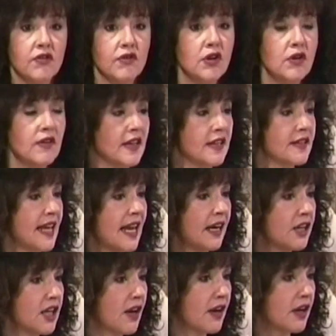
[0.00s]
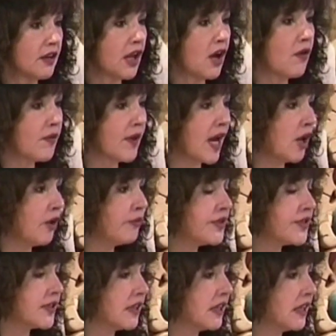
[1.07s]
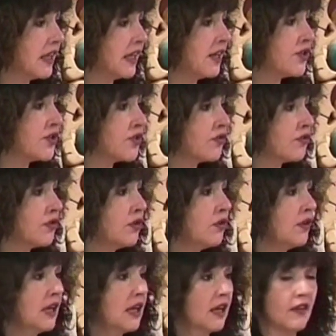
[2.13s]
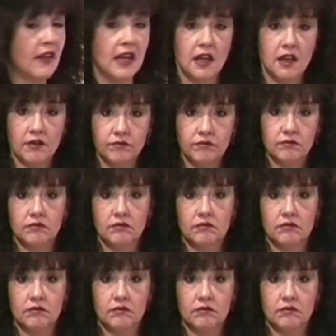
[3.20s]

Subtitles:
Through the secondary low realms, it is through the